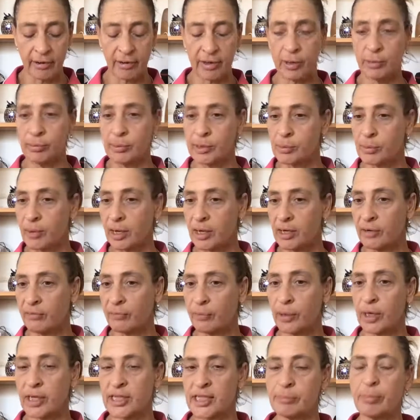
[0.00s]
Nerida was
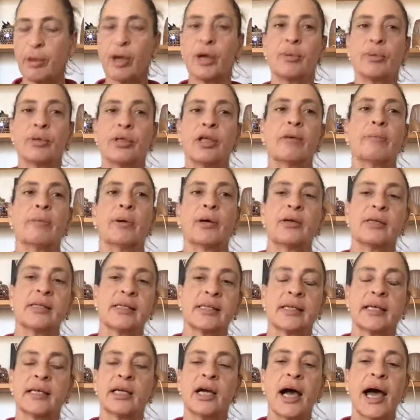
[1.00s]
wonderful. I spoke with her
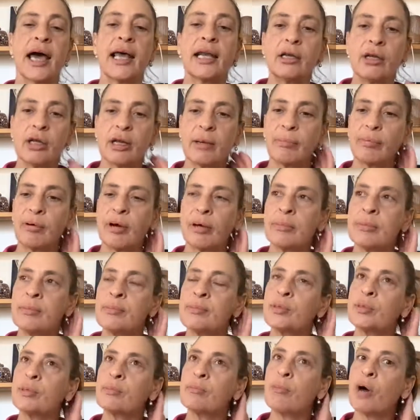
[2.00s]
personally. I had a lot of
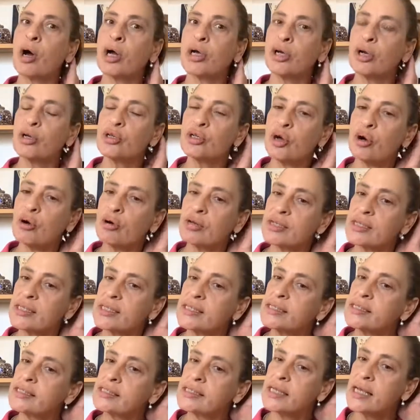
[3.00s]
problems with
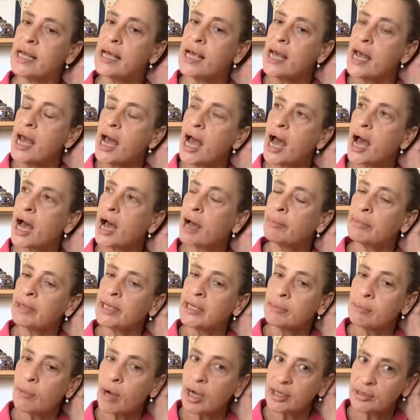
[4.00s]
mycotoxins
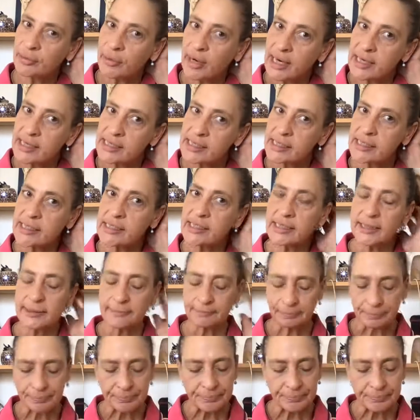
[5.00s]
in my grasses.